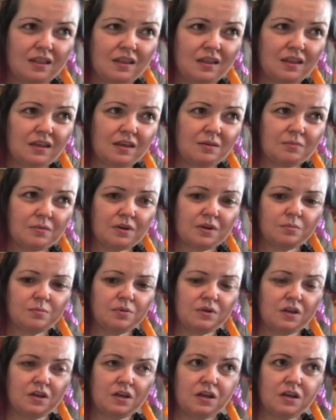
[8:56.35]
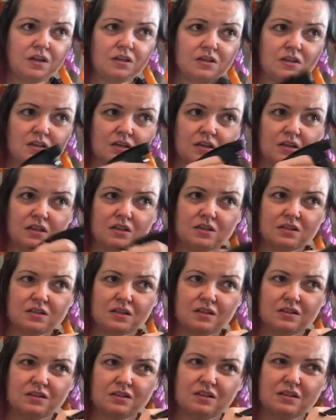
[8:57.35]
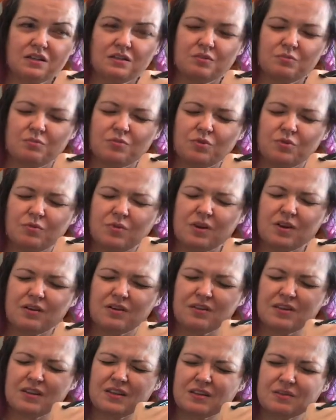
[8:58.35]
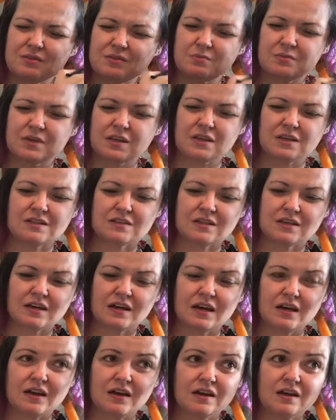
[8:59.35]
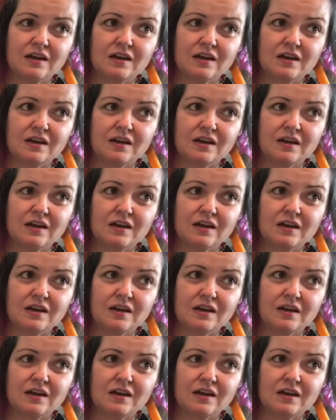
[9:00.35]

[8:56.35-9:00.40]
I am going to put just a little more water on this one because it got